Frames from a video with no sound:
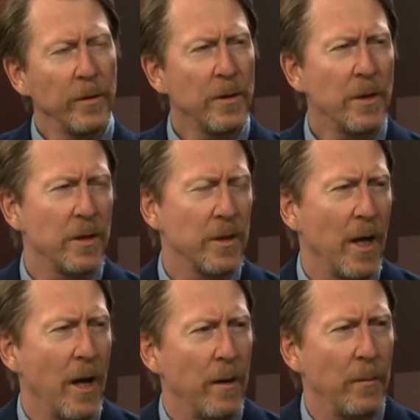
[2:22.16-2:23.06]
does it
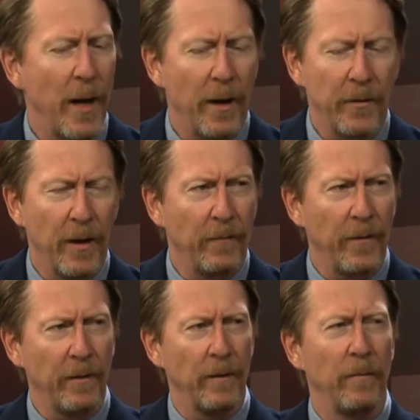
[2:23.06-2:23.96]
say about the
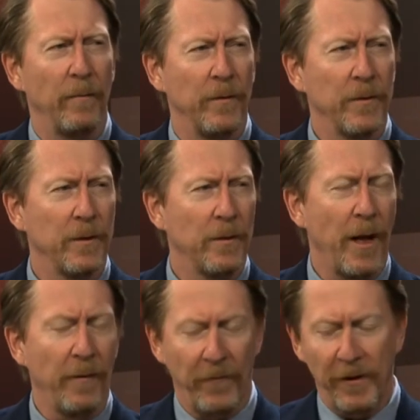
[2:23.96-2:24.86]

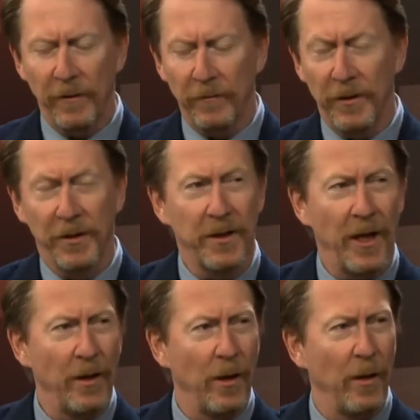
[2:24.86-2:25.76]
effectiveness
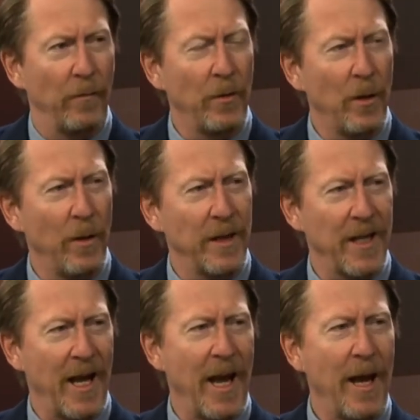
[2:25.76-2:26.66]
then of US
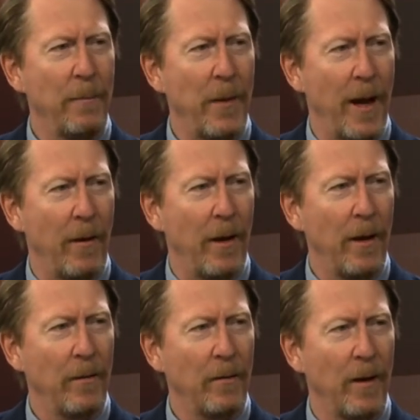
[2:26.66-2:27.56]
air
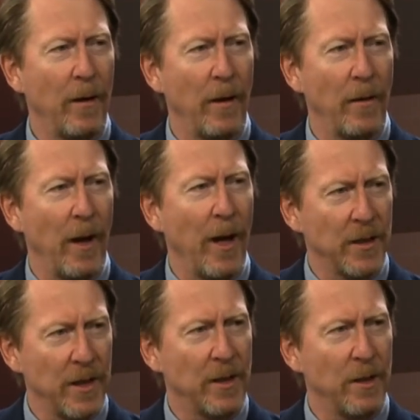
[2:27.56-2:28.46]
power,
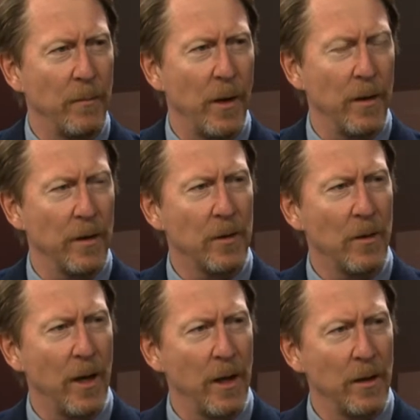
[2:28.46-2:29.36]
assisted by the
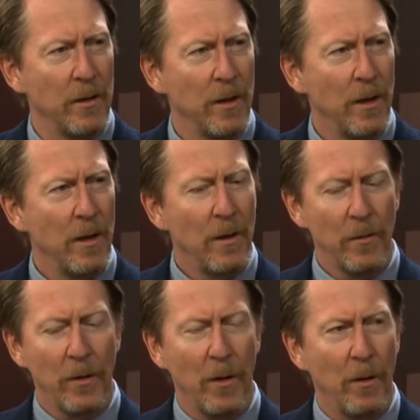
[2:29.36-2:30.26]
Australians,
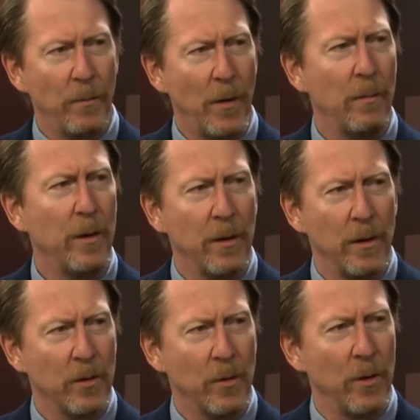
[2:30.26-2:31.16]
you know, bombing
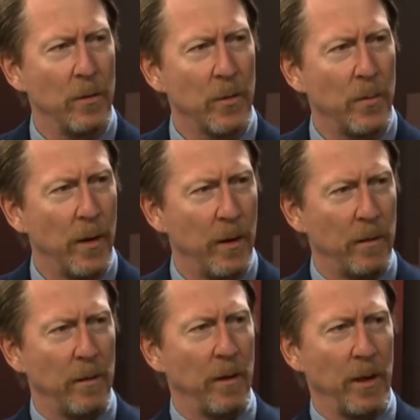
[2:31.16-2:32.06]
these groups, but
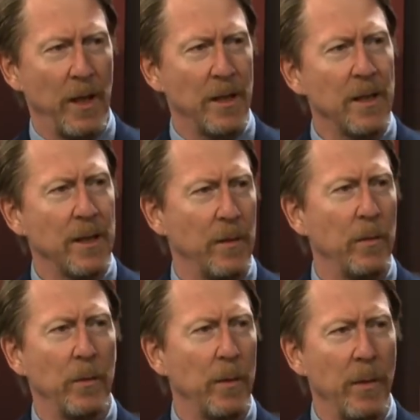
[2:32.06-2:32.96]
it doesn't seem
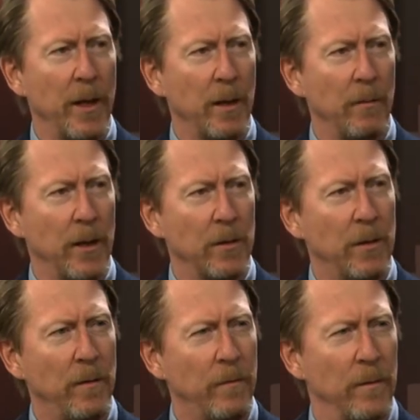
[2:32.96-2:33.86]
to be making much
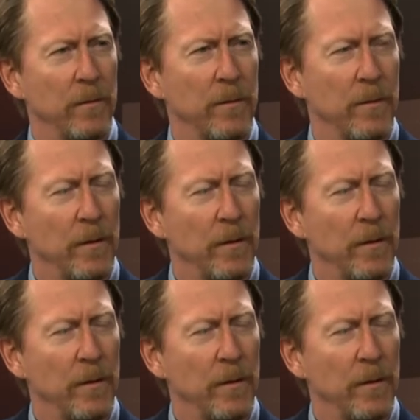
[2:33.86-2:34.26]
difference?